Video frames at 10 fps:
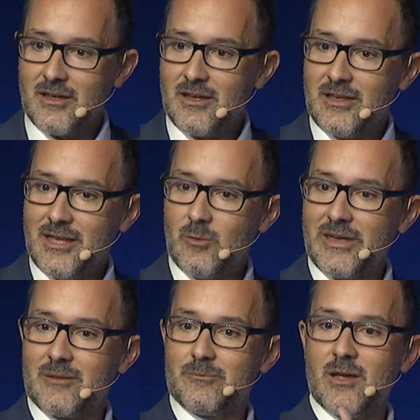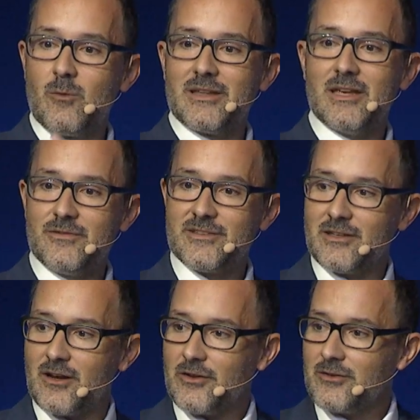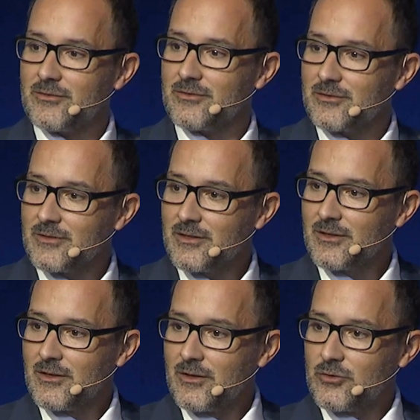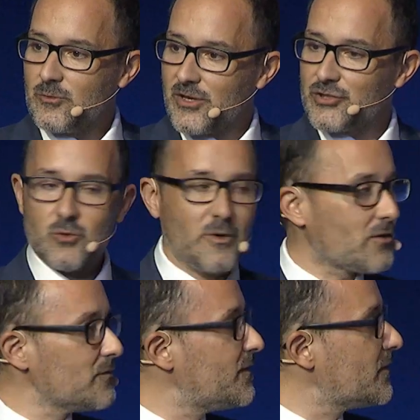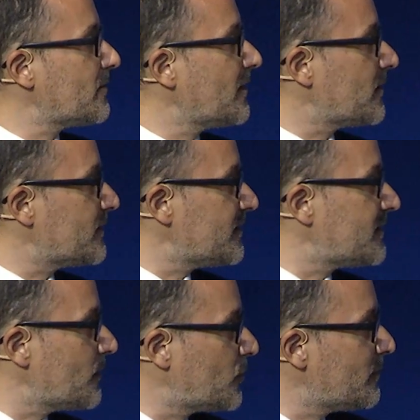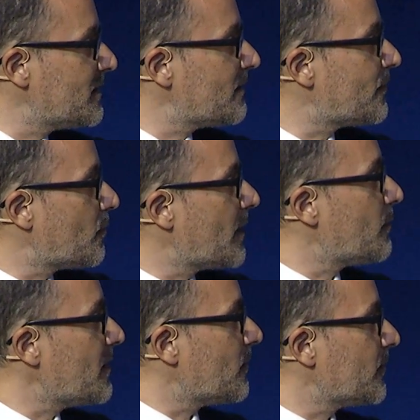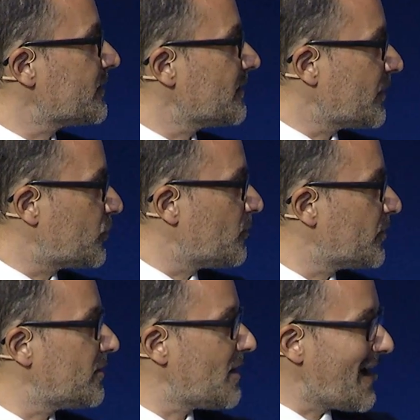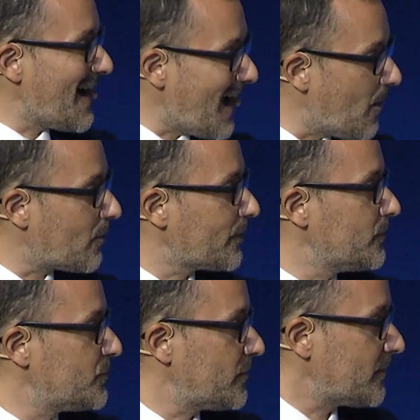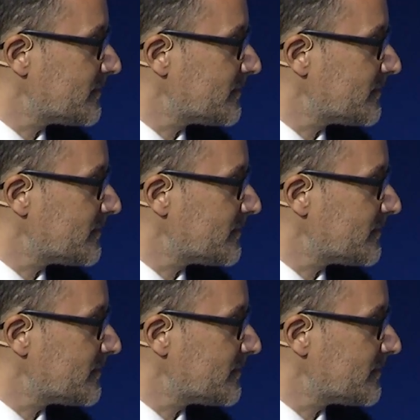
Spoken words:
here we can play what-if scenarios to make sure we're configuring the system to behave the way we want and to model our future.